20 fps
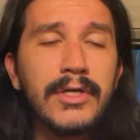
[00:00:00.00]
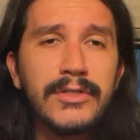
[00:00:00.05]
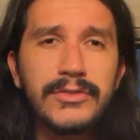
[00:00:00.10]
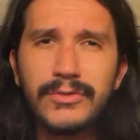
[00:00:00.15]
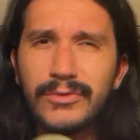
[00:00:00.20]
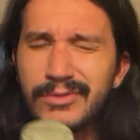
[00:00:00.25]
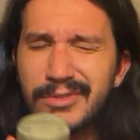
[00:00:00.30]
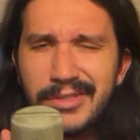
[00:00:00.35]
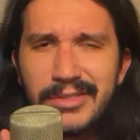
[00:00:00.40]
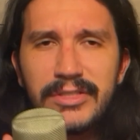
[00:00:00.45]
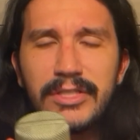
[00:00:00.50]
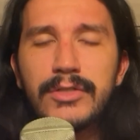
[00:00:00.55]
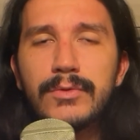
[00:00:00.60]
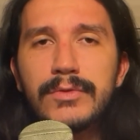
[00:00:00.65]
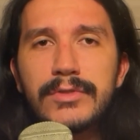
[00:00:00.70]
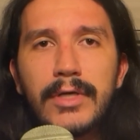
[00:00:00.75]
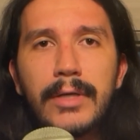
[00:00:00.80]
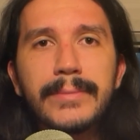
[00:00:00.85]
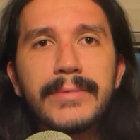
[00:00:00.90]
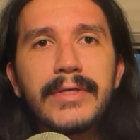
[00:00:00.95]
So there's
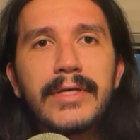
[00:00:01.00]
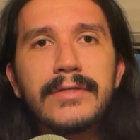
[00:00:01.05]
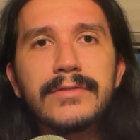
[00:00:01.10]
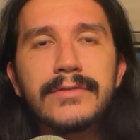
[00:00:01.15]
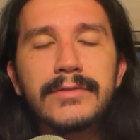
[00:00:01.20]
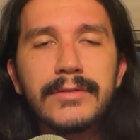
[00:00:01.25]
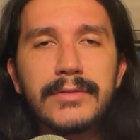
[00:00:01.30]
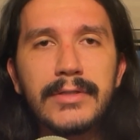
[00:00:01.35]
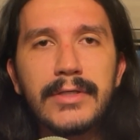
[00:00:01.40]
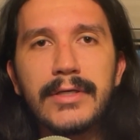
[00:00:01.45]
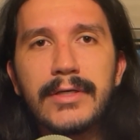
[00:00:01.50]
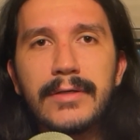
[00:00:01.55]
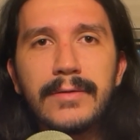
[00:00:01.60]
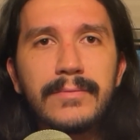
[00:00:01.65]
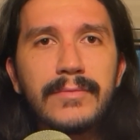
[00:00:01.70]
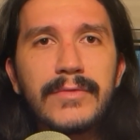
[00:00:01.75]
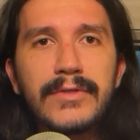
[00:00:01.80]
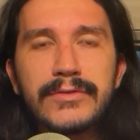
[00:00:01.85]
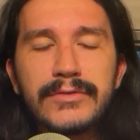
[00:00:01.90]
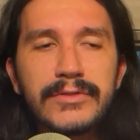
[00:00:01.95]
continuous updates.
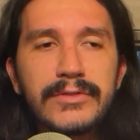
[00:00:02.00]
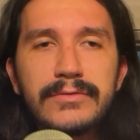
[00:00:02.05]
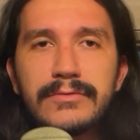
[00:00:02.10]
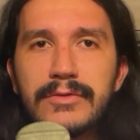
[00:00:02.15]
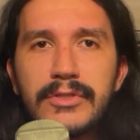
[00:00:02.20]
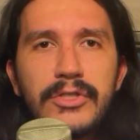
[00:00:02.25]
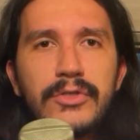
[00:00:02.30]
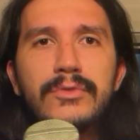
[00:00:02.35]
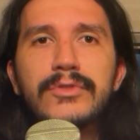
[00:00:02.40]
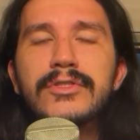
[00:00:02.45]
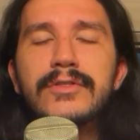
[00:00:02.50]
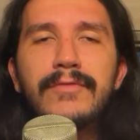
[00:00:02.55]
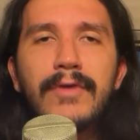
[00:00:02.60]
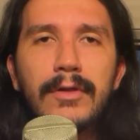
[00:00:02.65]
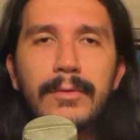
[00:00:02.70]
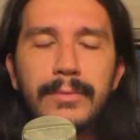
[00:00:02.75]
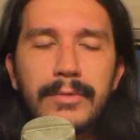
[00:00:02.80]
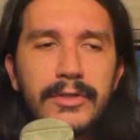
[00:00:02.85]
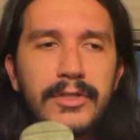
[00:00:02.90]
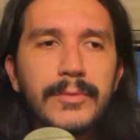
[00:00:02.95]
Um, there's huge
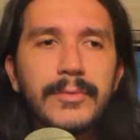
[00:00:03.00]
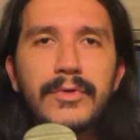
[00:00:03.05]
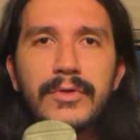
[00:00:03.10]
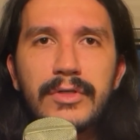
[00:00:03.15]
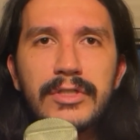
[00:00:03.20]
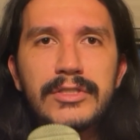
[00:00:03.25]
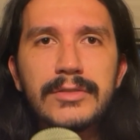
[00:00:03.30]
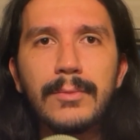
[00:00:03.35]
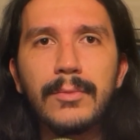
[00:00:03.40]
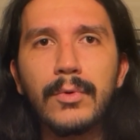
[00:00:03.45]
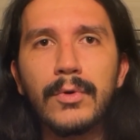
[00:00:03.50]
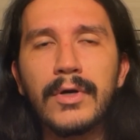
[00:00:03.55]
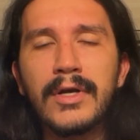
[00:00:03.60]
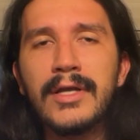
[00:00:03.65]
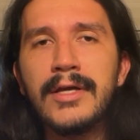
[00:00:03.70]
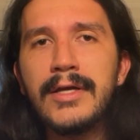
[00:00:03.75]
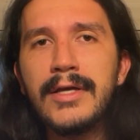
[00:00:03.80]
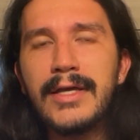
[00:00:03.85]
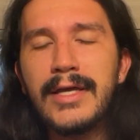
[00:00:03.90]
developer community support,